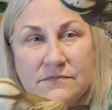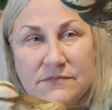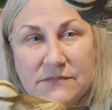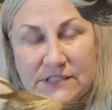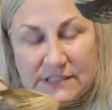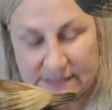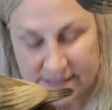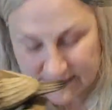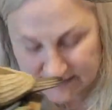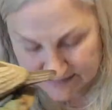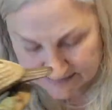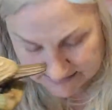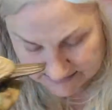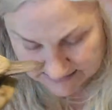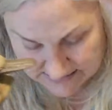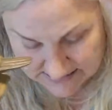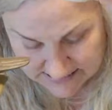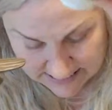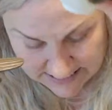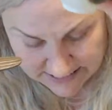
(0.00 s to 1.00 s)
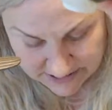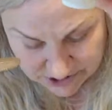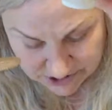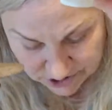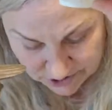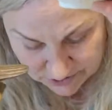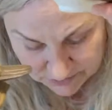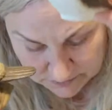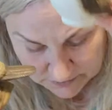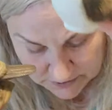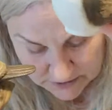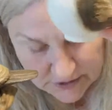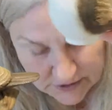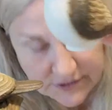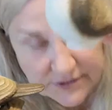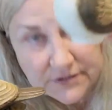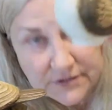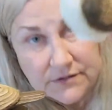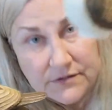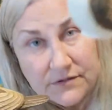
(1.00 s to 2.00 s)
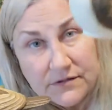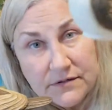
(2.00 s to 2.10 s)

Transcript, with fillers: This is the nature wood